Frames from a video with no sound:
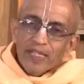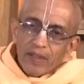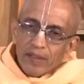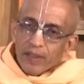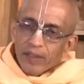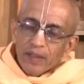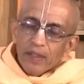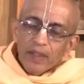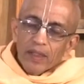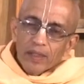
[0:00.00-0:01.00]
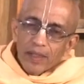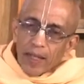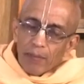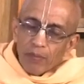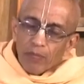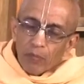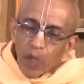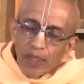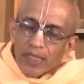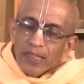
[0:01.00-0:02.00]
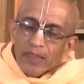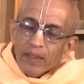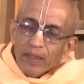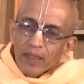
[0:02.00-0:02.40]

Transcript: a certain type of body